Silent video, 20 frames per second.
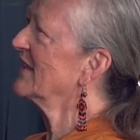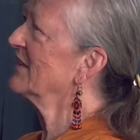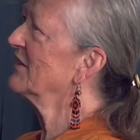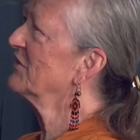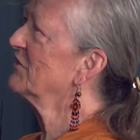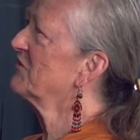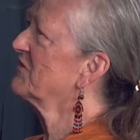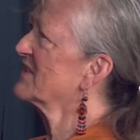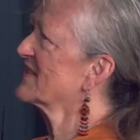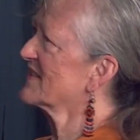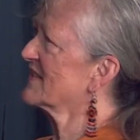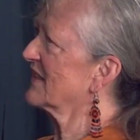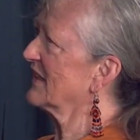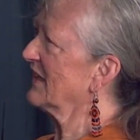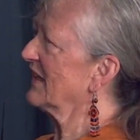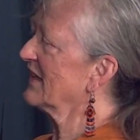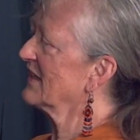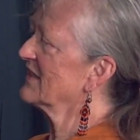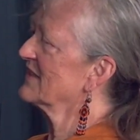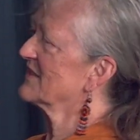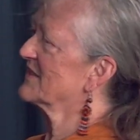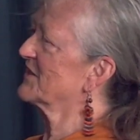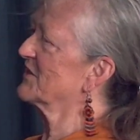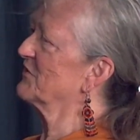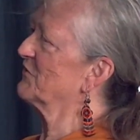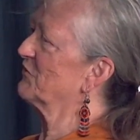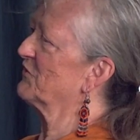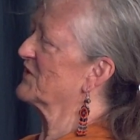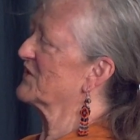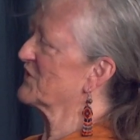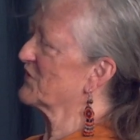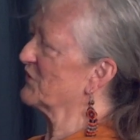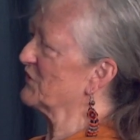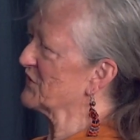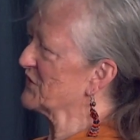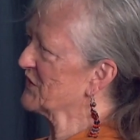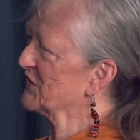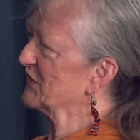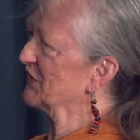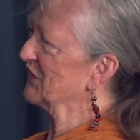inner resilience and
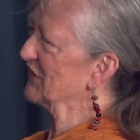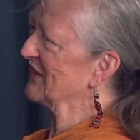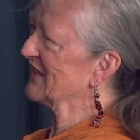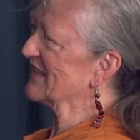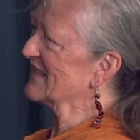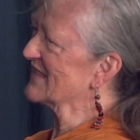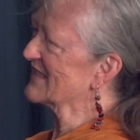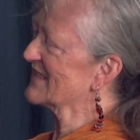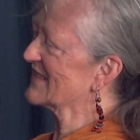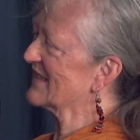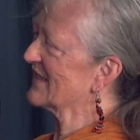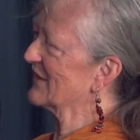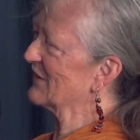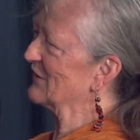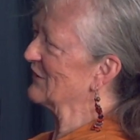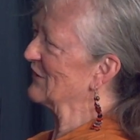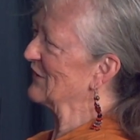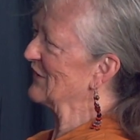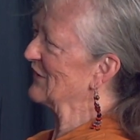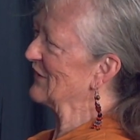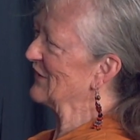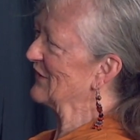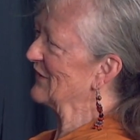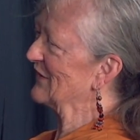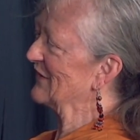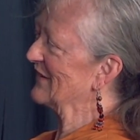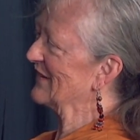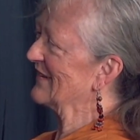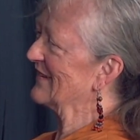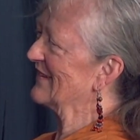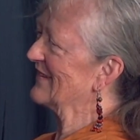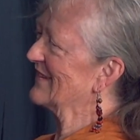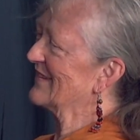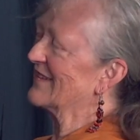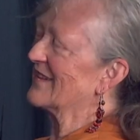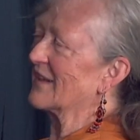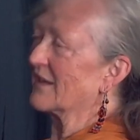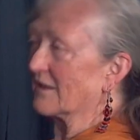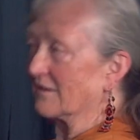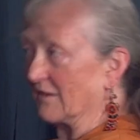resourcefulness yes. that
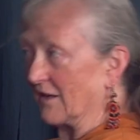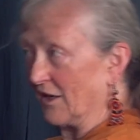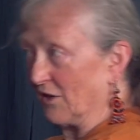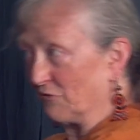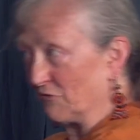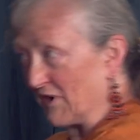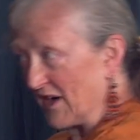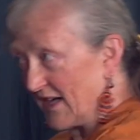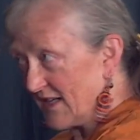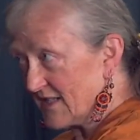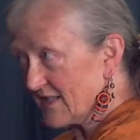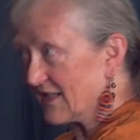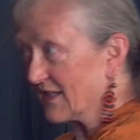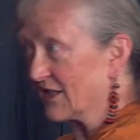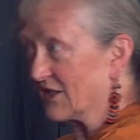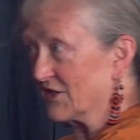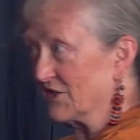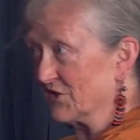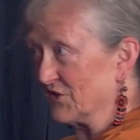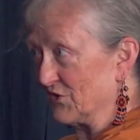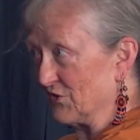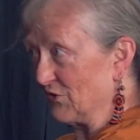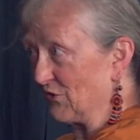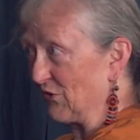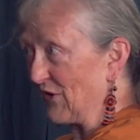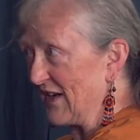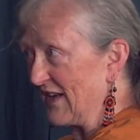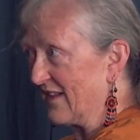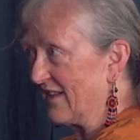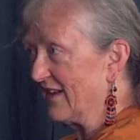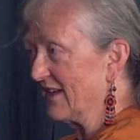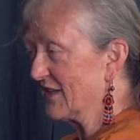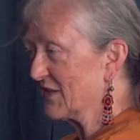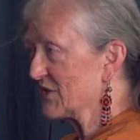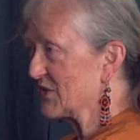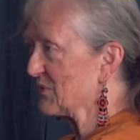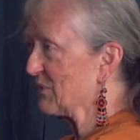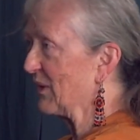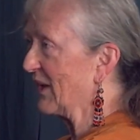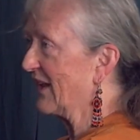that a writer can do great
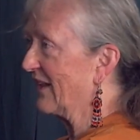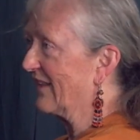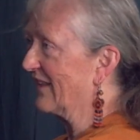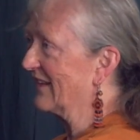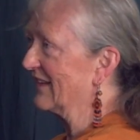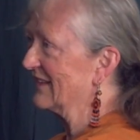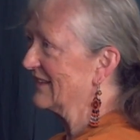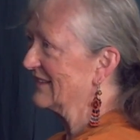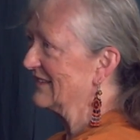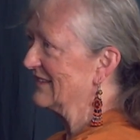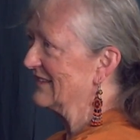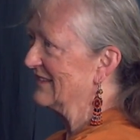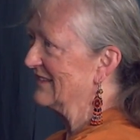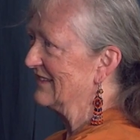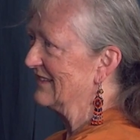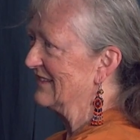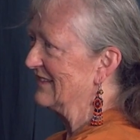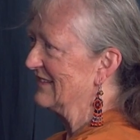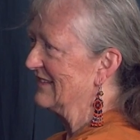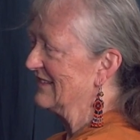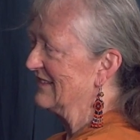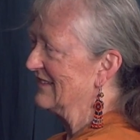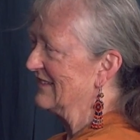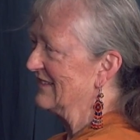things with. Yeah. Well,